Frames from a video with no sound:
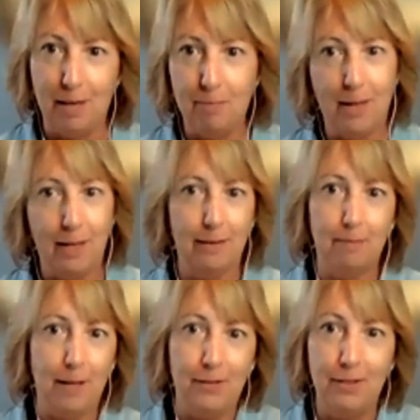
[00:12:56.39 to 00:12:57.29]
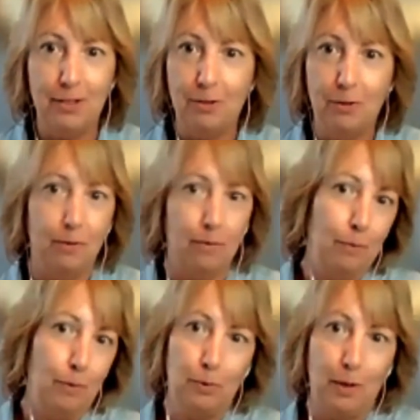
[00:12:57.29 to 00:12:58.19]
And my sister
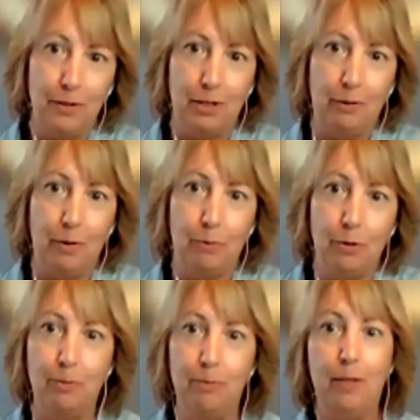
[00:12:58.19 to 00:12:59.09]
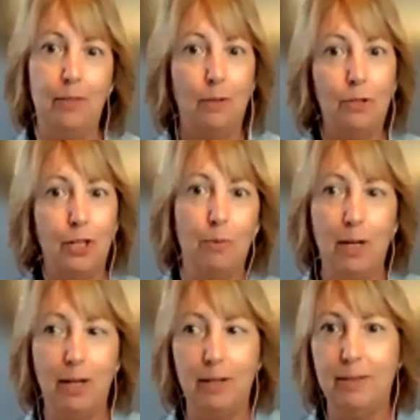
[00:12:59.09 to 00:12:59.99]
was always in her own room. And so she
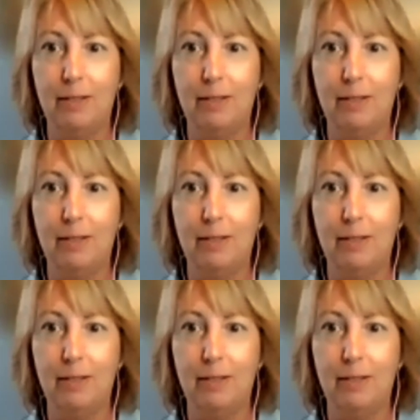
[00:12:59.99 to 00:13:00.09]
was.